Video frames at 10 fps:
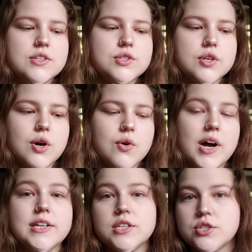So
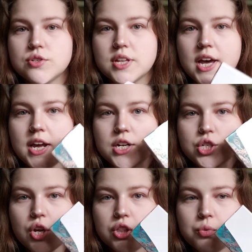I didn't do that. I
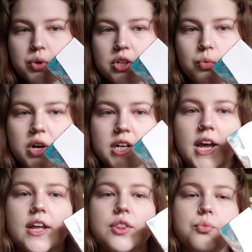just got the real one.
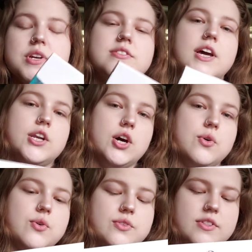And the reason I
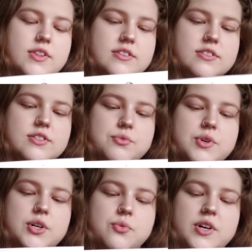know this is the
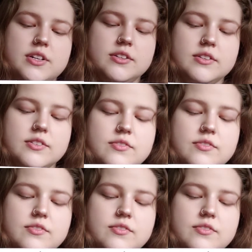real one,